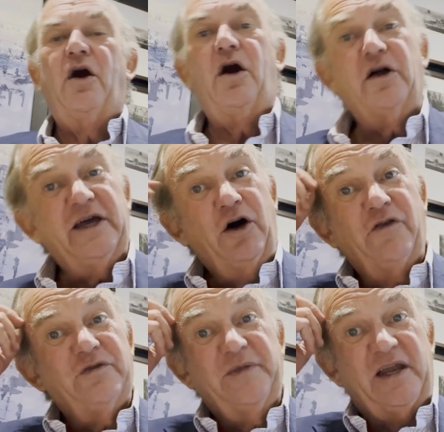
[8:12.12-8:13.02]
Okay, on
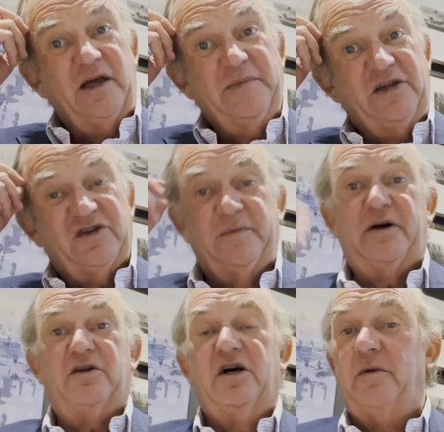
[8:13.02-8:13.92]
from that, I mentioned
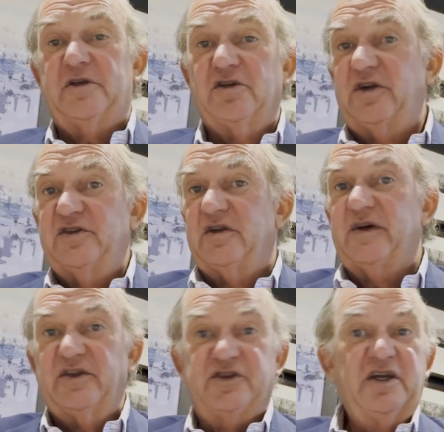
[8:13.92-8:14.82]
about Karma Curated
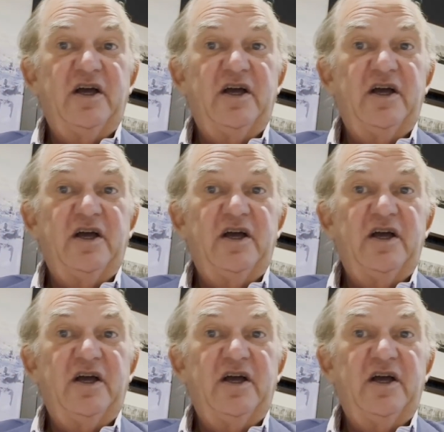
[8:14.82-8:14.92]
events.